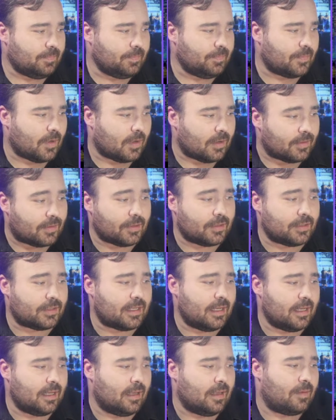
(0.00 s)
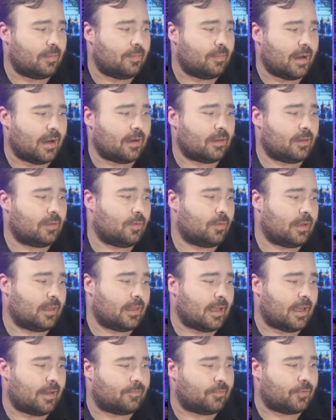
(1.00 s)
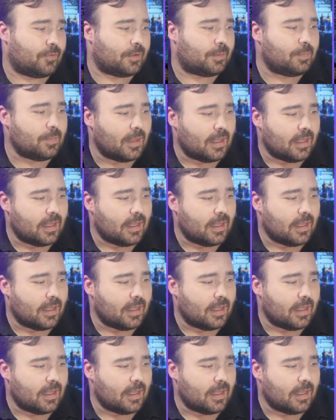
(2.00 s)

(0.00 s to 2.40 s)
On Thursday, Mayor Lori Lightfoot